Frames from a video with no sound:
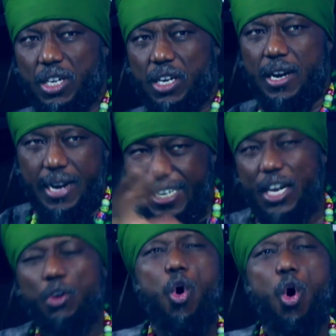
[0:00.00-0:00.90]
Let
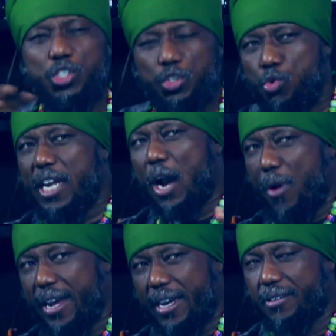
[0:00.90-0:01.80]
the courts do their
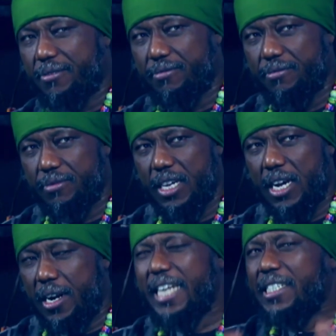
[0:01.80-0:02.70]
work.
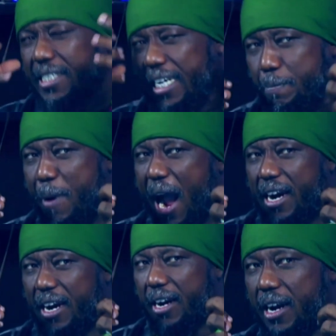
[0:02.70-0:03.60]
Let's sit back
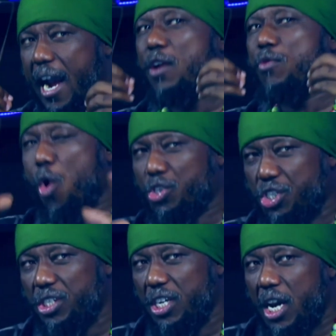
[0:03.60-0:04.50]
and
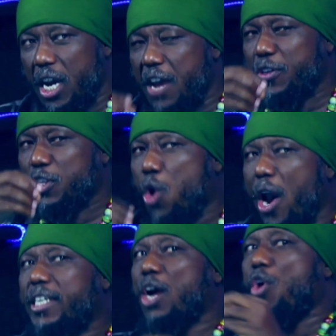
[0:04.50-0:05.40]
watch. If it's
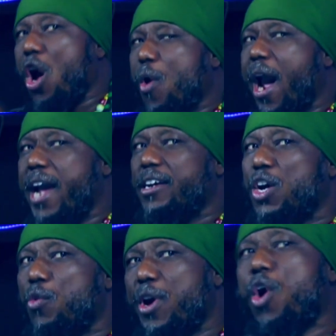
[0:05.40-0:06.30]
going the wrong way,
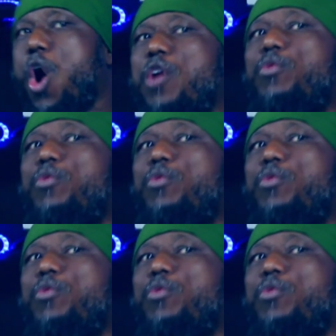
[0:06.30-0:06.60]
we all